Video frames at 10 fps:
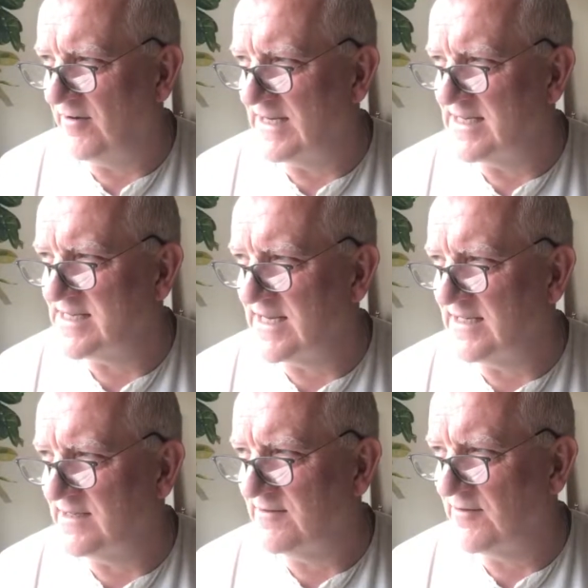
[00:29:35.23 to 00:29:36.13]

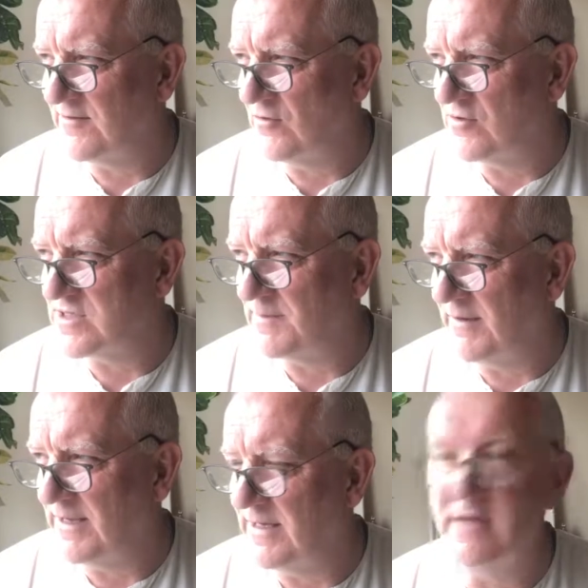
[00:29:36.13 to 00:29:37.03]
instinctive thoughts
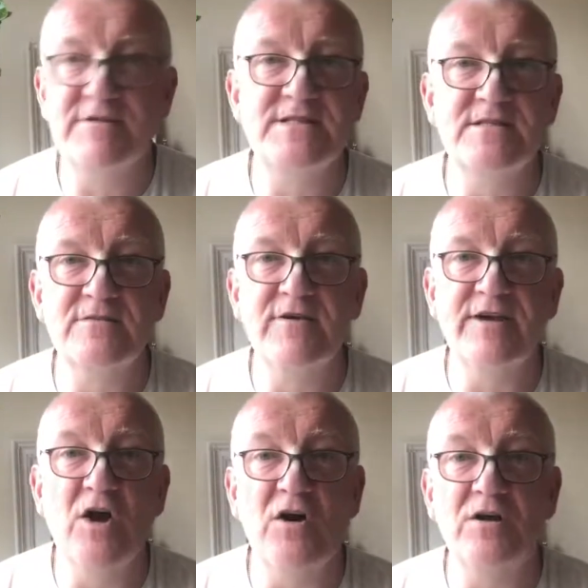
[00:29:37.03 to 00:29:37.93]
about India is it's a
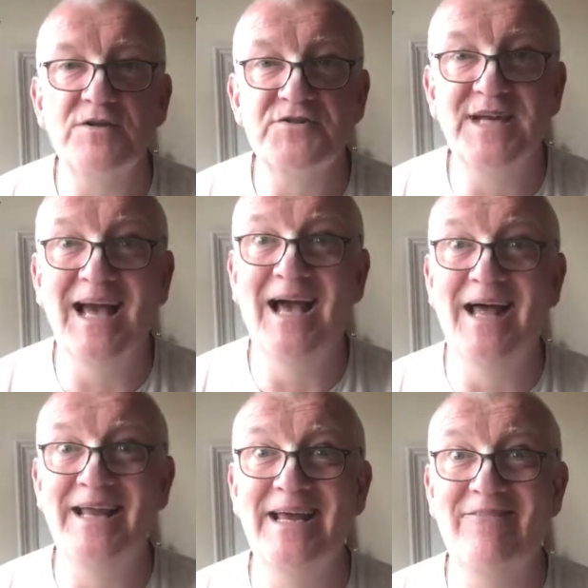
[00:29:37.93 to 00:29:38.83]
very hot country,
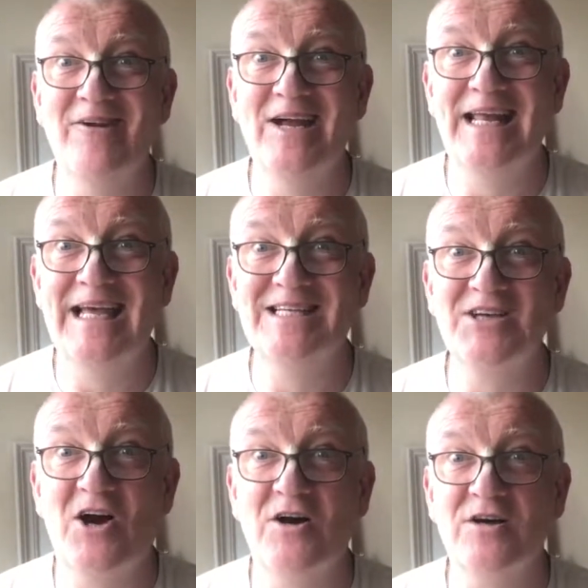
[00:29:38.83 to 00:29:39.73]
and it really is
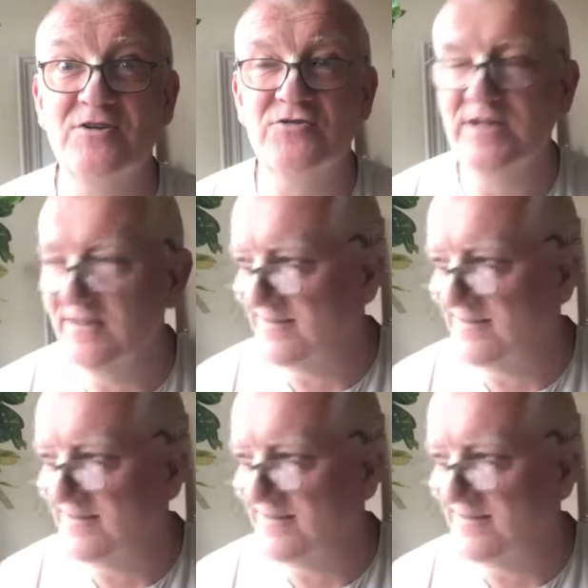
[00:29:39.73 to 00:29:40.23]
a hot country.